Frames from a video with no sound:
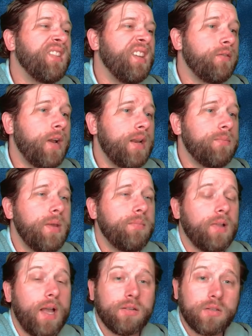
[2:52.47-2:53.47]
inviting
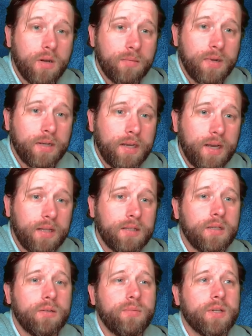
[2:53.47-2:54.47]
people out to our Monday
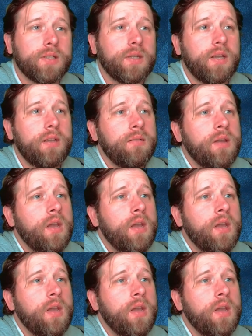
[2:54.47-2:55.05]
night uh, book study.